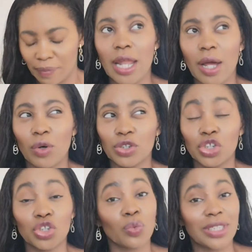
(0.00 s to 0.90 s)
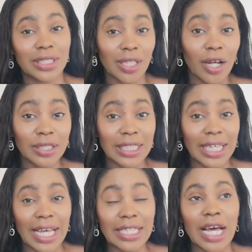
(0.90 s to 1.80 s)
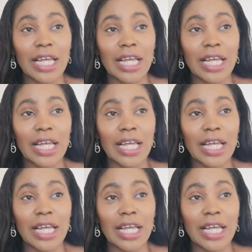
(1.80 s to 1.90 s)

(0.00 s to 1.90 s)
and I wasn't sure which style to get.